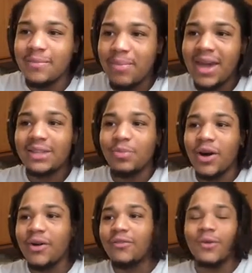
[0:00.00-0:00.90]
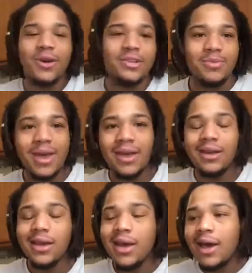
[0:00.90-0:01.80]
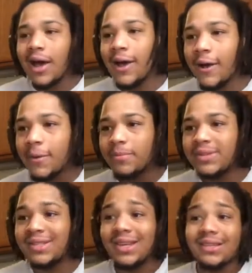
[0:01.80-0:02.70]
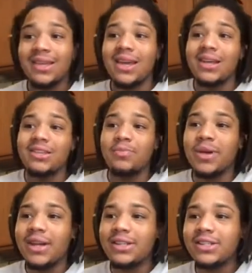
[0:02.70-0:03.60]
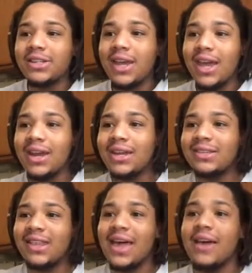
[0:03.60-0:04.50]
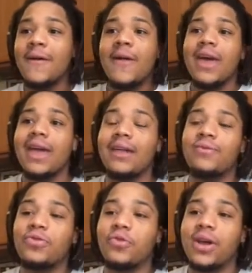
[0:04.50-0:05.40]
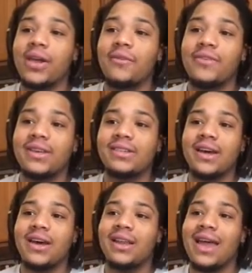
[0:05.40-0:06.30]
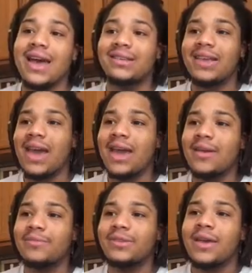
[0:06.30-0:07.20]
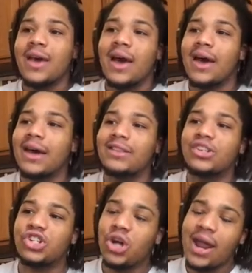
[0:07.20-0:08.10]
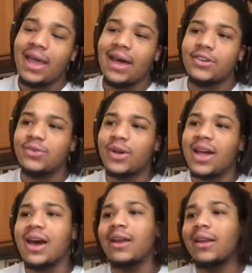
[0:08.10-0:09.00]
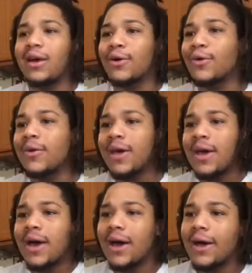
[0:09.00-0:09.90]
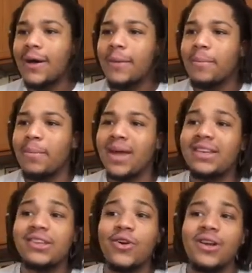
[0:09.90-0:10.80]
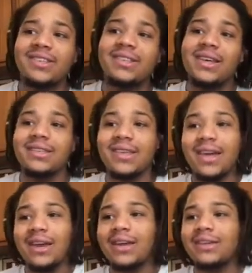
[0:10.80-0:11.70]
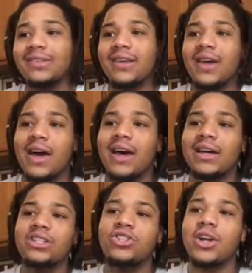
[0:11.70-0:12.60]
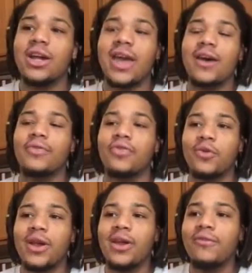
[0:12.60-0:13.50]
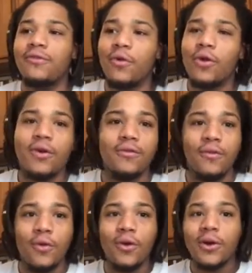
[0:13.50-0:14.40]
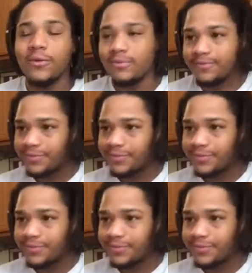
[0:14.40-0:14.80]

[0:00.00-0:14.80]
baseball for us, man. 6 innings pitched in 3 of his last games. The strikeouts were kind of low, but he's going 6 innings, struck out 3, 4, 4,